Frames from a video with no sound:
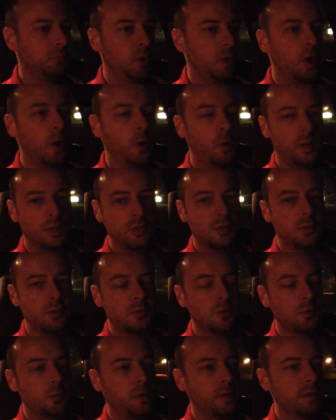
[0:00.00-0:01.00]
No
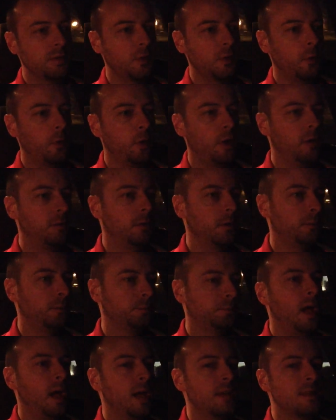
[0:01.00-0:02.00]
issues whatsoever.
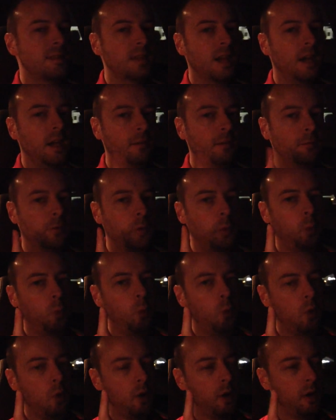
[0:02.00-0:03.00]
Aside
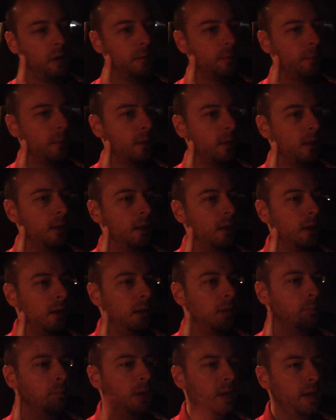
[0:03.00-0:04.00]
from
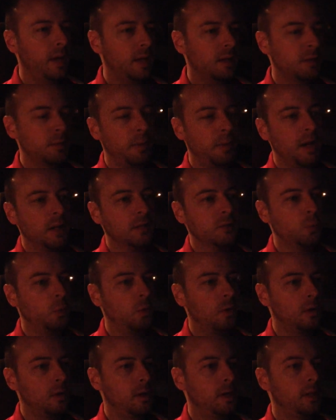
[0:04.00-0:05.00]
one, my Xbox
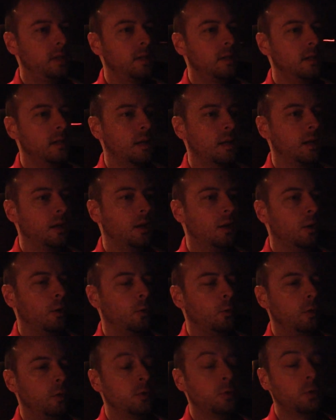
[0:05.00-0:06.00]
One,
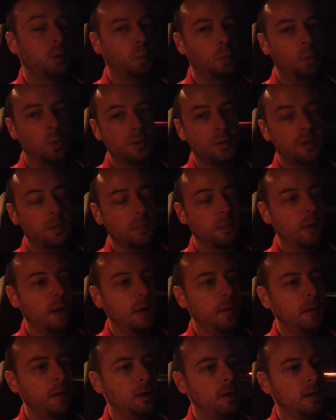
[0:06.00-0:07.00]
which was the
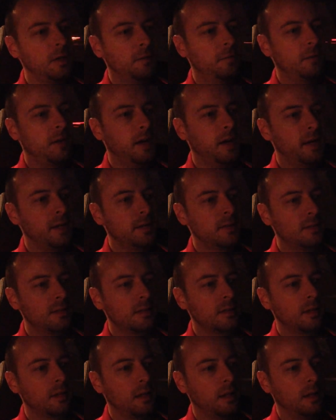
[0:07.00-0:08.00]
primary
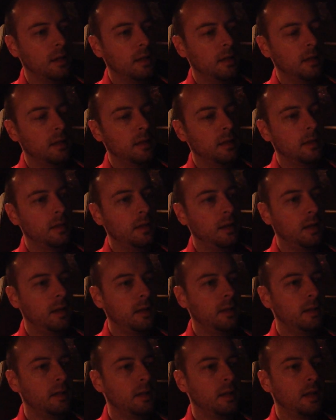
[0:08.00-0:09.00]
device
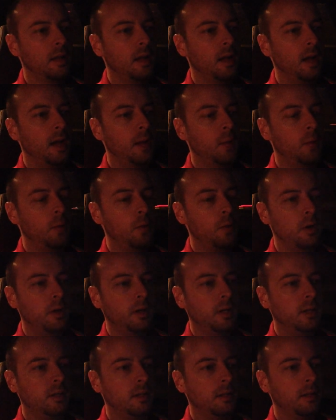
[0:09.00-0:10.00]
that I
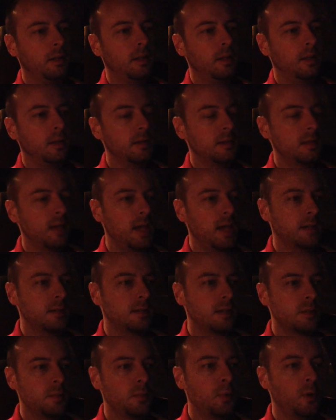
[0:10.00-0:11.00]
wanted this
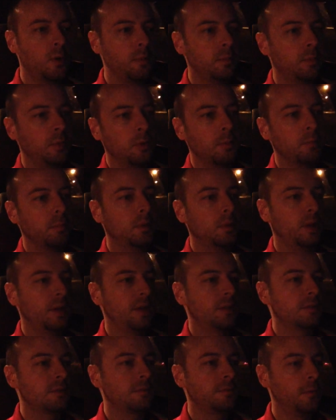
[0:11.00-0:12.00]
access point put in
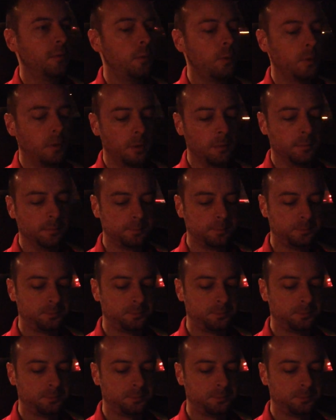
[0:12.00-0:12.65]
place for.